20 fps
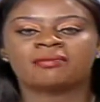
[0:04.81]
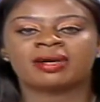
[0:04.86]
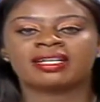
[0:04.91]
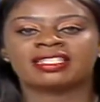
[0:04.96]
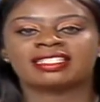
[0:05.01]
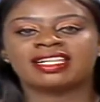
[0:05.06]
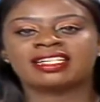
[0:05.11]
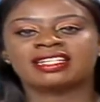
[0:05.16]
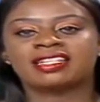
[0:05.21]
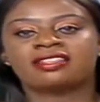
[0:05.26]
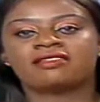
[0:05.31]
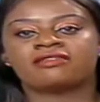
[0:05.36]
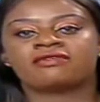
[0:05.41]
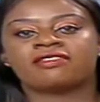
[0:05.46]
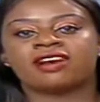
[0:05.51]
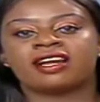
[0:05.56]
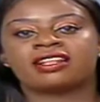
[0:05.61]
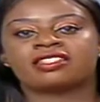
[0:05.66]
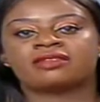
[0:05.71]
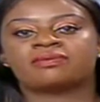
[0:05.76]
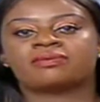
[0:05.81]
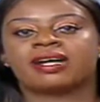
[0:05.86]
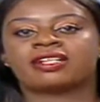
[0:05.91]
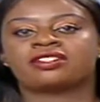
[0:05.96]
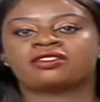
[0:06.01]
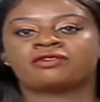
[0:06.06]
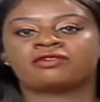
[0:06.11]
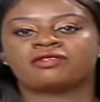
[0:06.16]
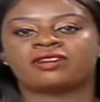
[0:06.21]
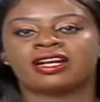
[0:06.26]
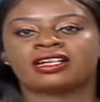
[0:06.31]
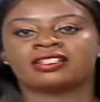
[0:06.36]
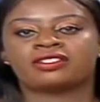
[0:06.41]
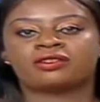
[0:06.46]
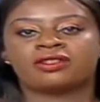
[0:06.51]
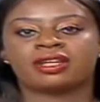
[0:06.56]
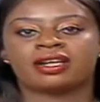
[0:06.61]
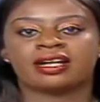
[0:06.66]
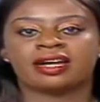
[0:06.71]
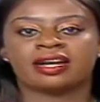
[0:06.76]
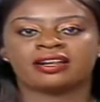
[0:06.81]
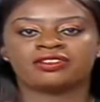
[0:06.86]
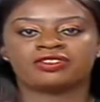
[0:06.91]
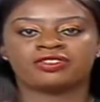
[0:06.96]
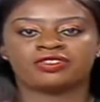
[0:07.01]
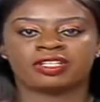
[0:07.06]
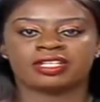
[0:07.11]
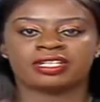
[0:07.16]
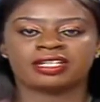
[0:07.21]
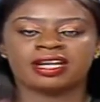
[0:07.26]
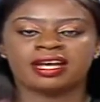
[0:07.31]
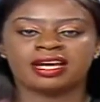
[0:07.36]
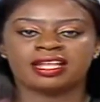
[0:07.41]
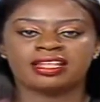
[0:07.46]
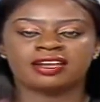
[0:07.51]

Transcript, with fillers: by sending the first batch of cars to the country.